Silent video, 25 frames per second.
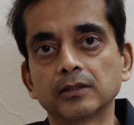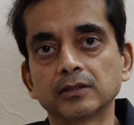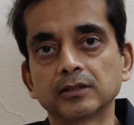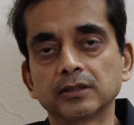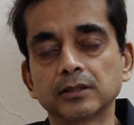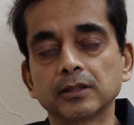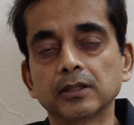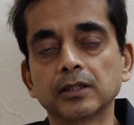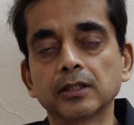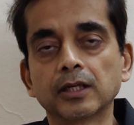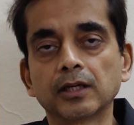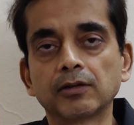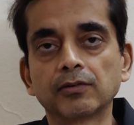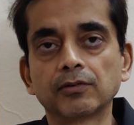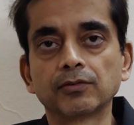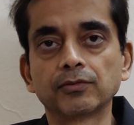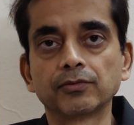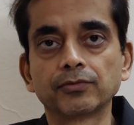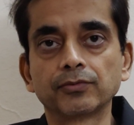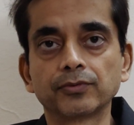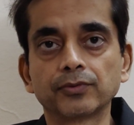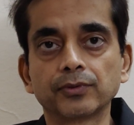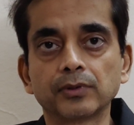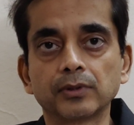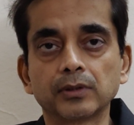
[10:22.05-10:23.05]
she didn't
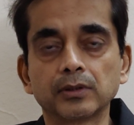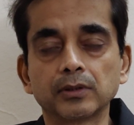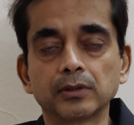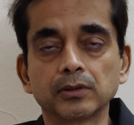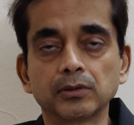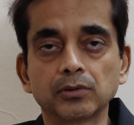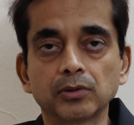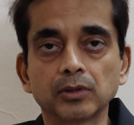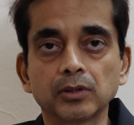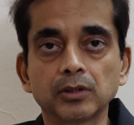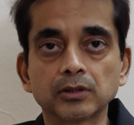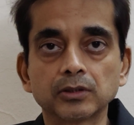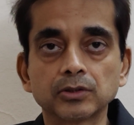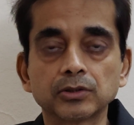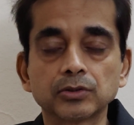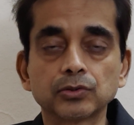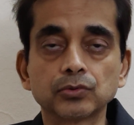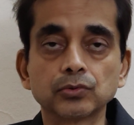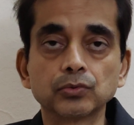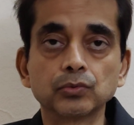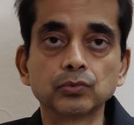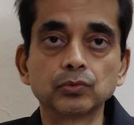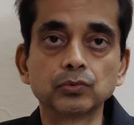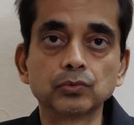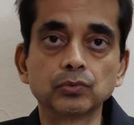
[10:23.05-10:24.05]
have guts
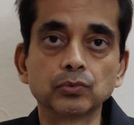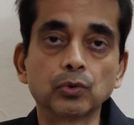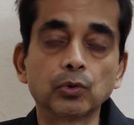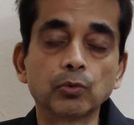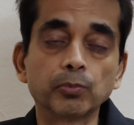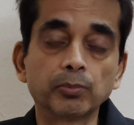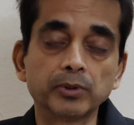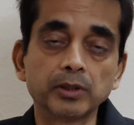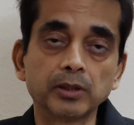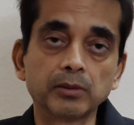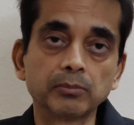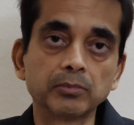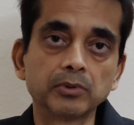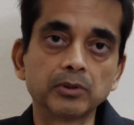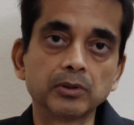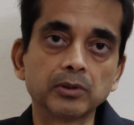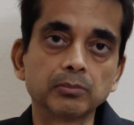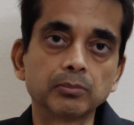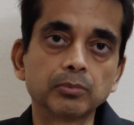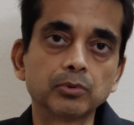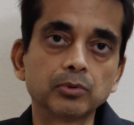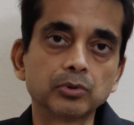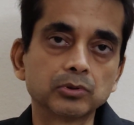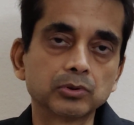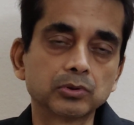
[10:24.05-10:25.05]
to open up the
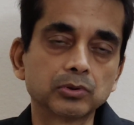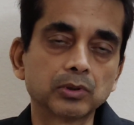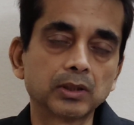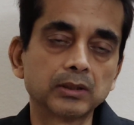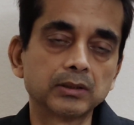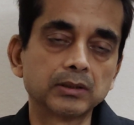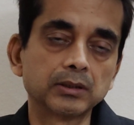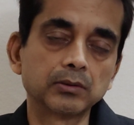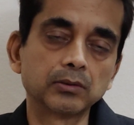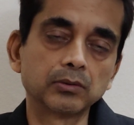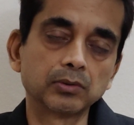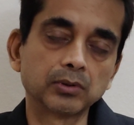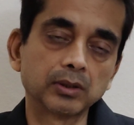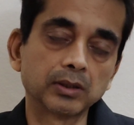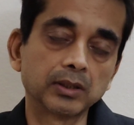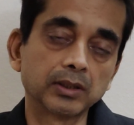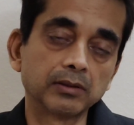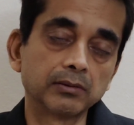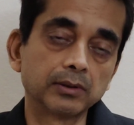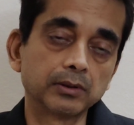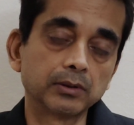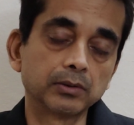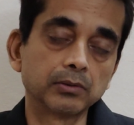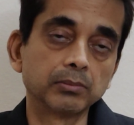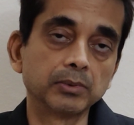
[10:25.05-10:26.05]
report. So I said, "Okay,
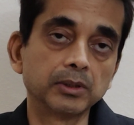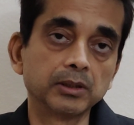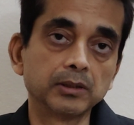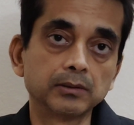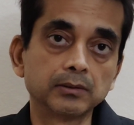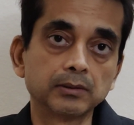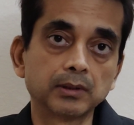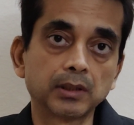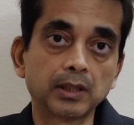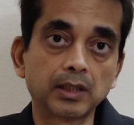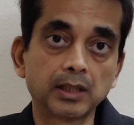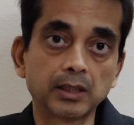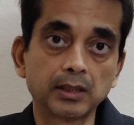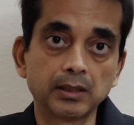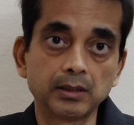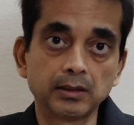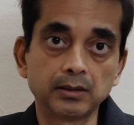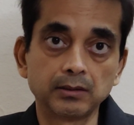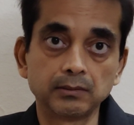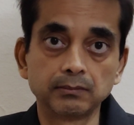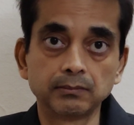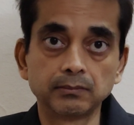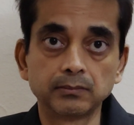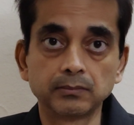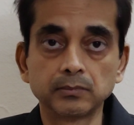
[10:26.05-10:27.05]
give it to me." I
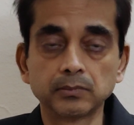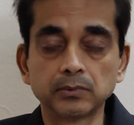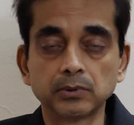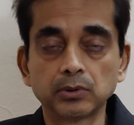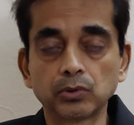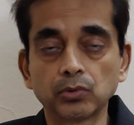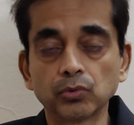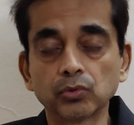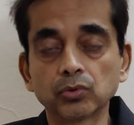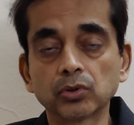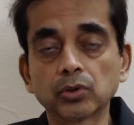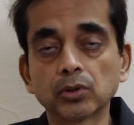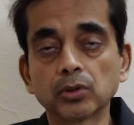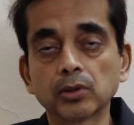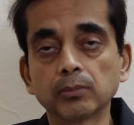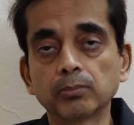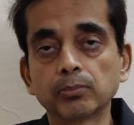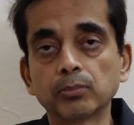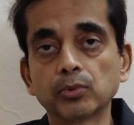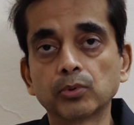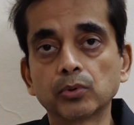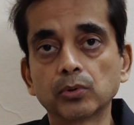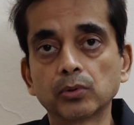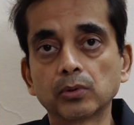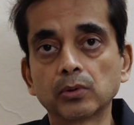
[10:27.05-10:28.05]
took the
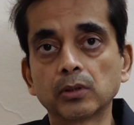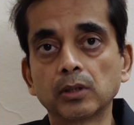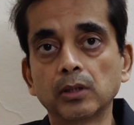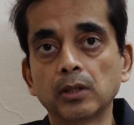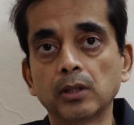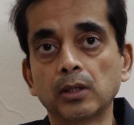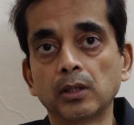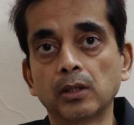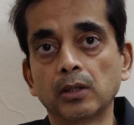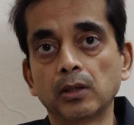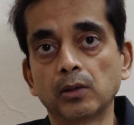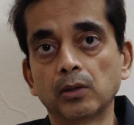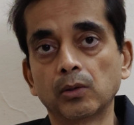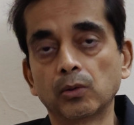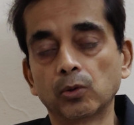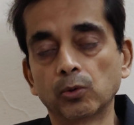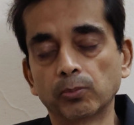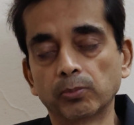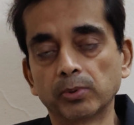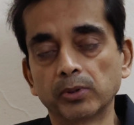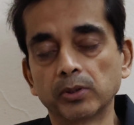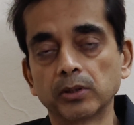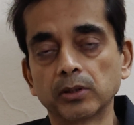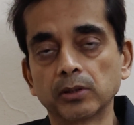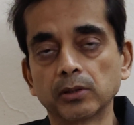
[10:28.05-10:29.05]
report,
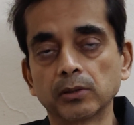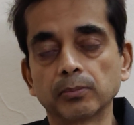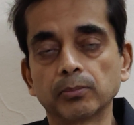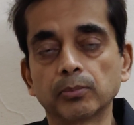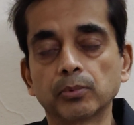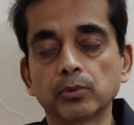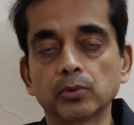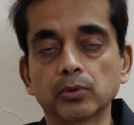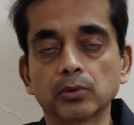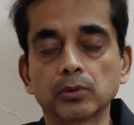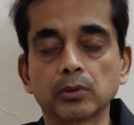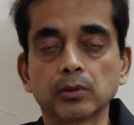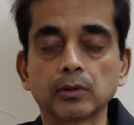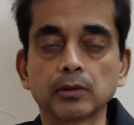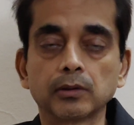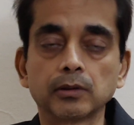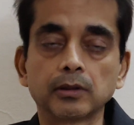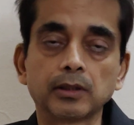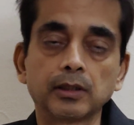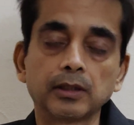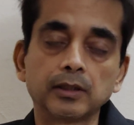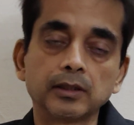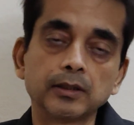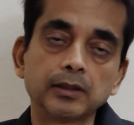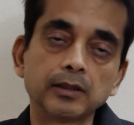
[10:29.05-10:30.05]
opened the report,
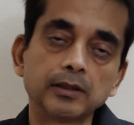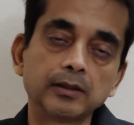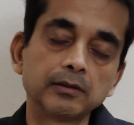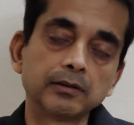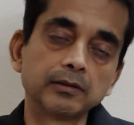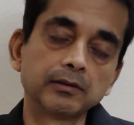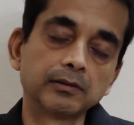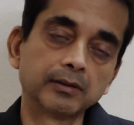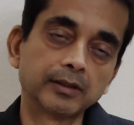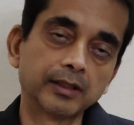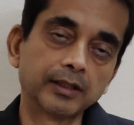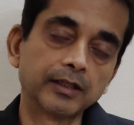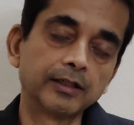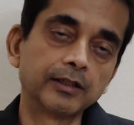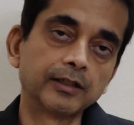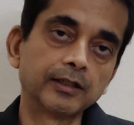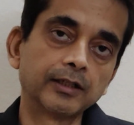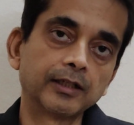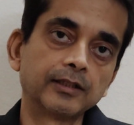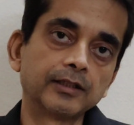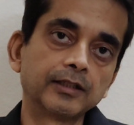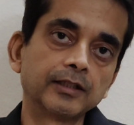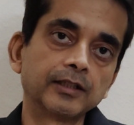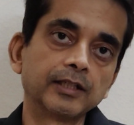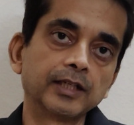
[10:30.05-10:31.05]
and then read it,
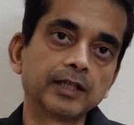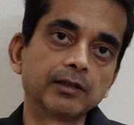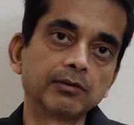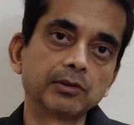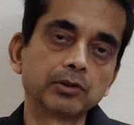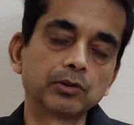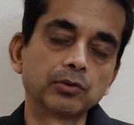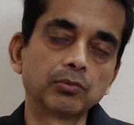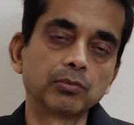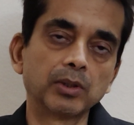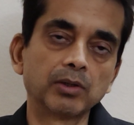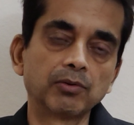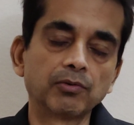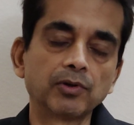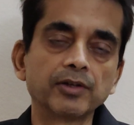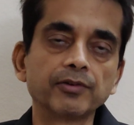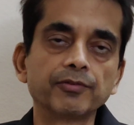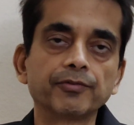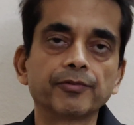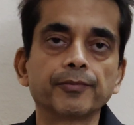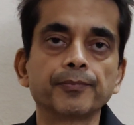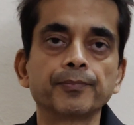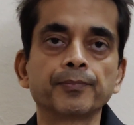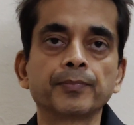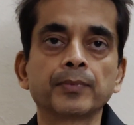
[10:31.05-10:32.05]
and then gave it to my wife.